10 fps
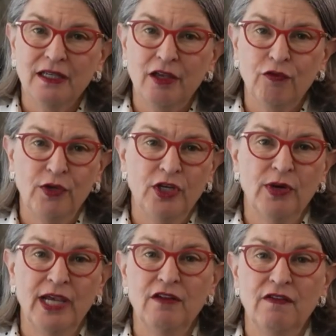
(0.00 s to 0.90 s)
if we
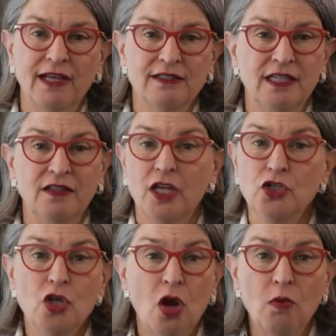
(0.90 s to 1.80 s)
create a vaccine that
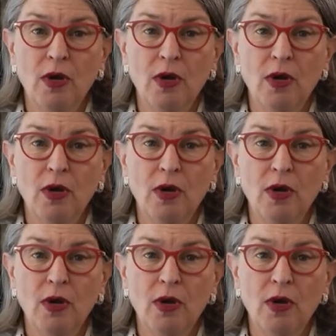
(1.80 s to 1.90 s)
no